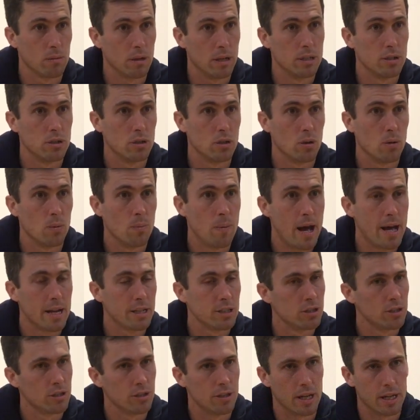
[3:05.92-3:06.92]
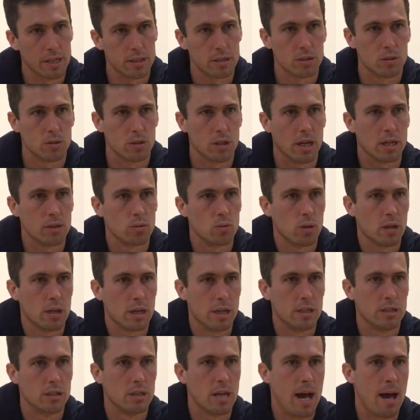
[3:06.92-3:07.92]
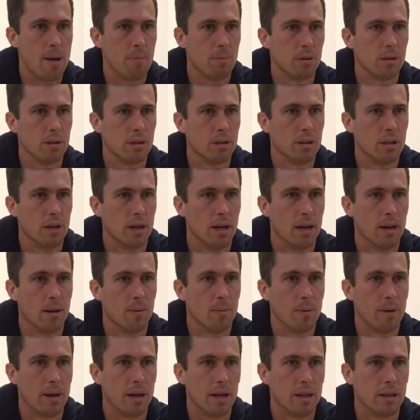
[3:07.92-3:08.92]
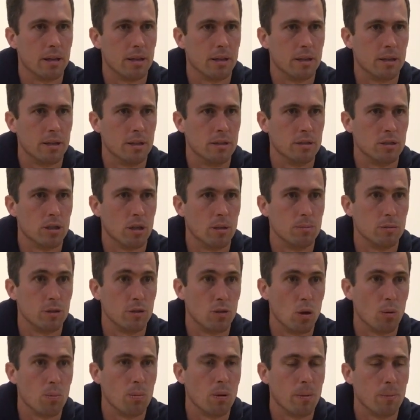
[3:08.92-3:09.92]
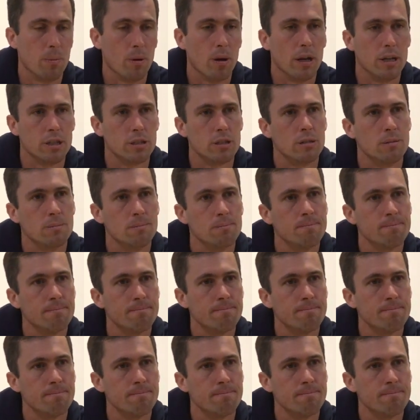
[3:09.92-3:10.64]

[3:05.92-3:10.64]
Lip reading: into your match, that's what needs to happen in terms of your preparation.